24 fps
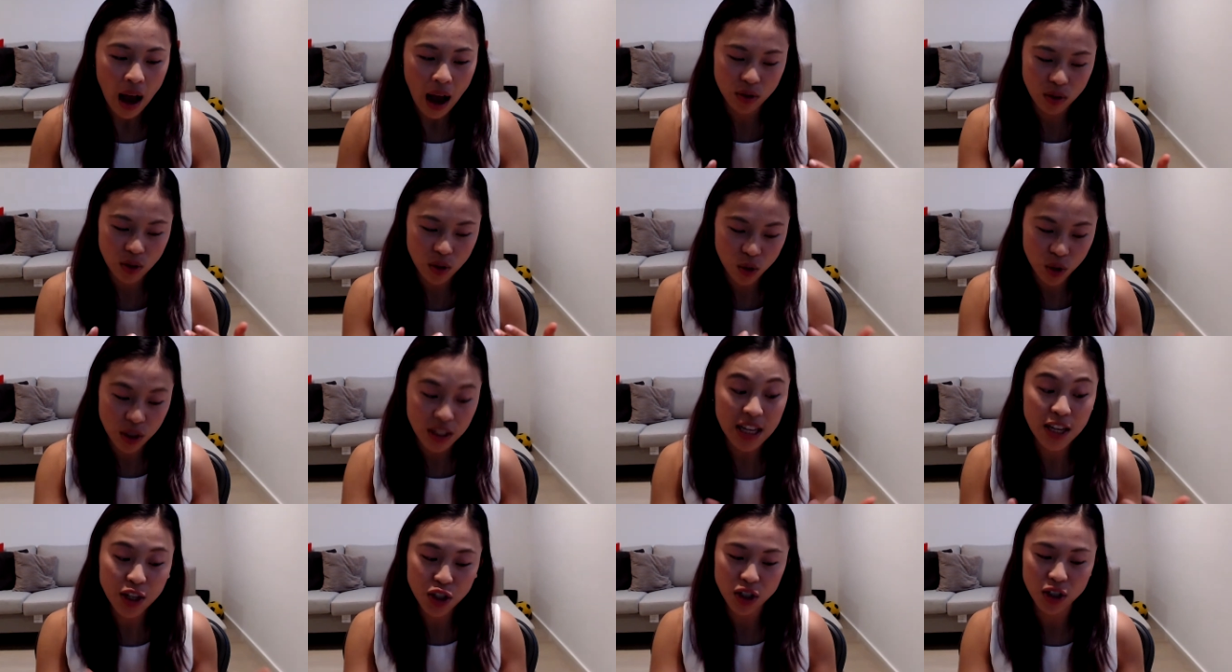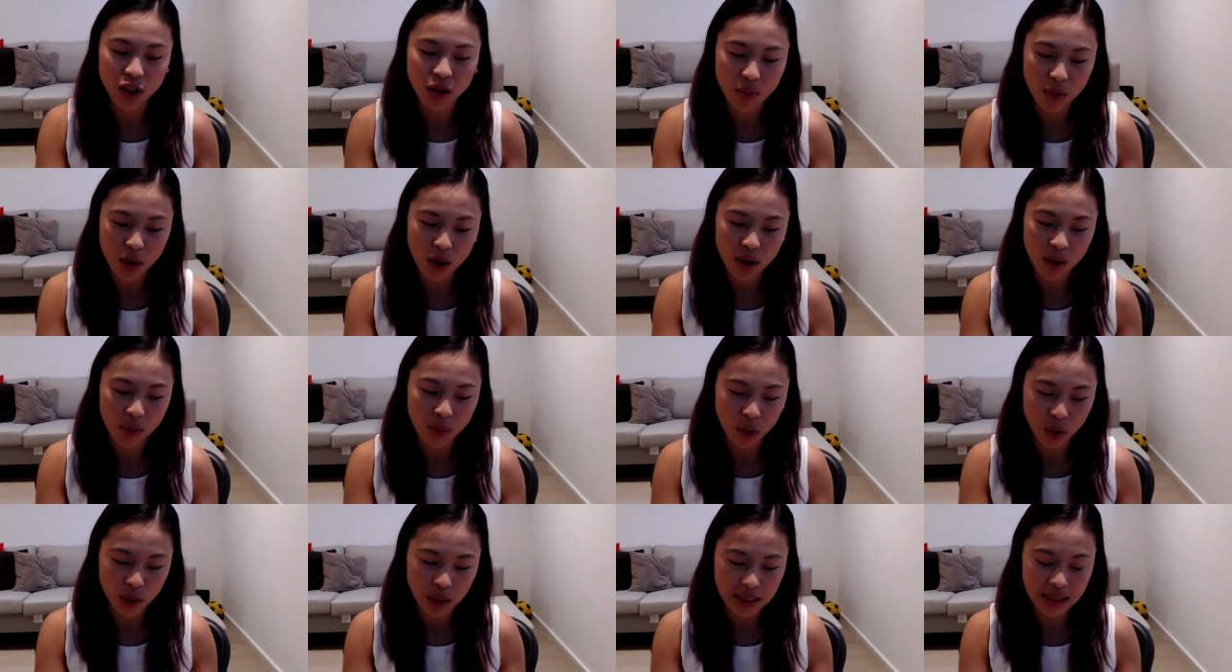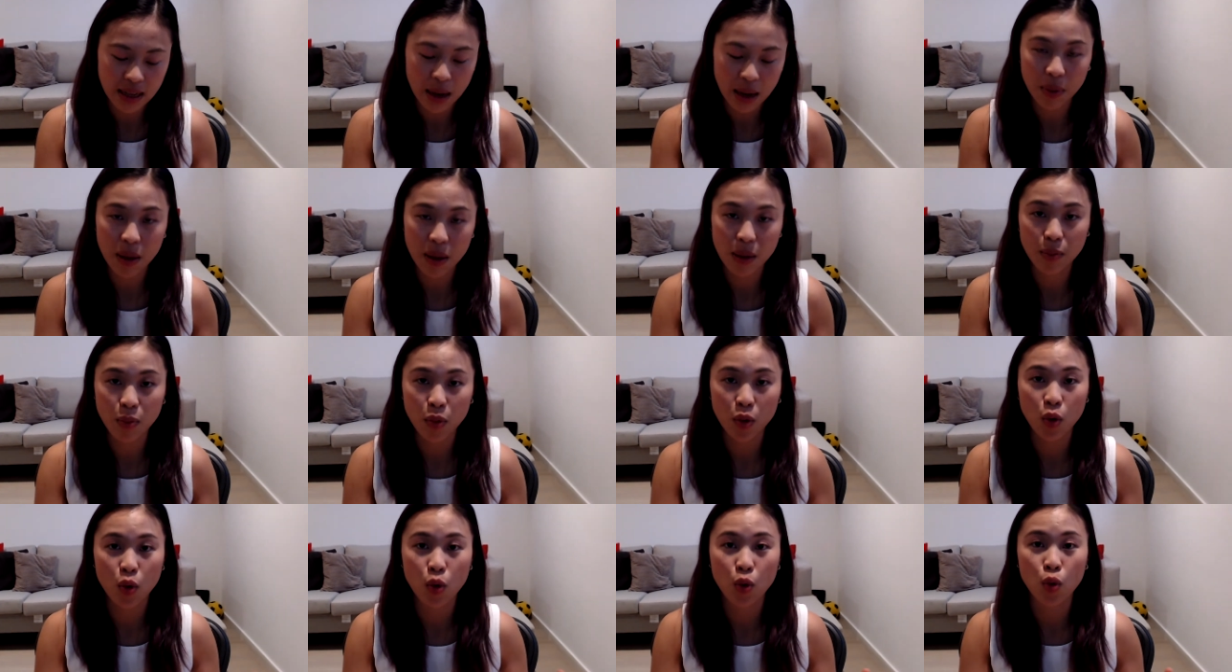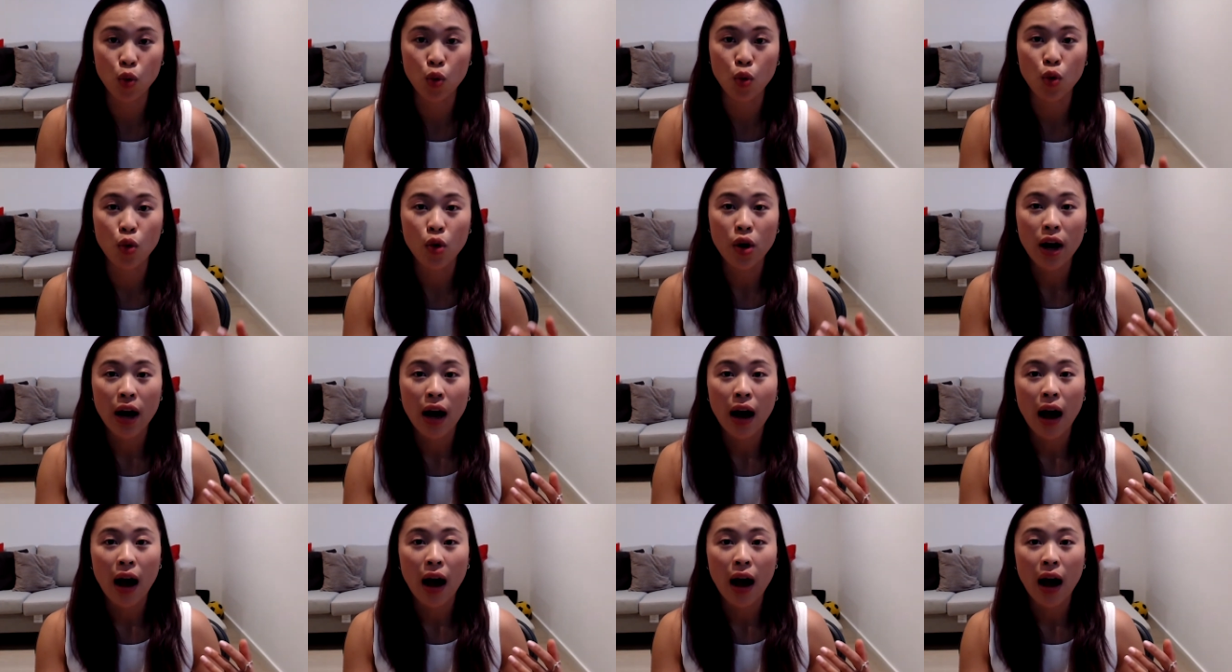Strategic community builders are people who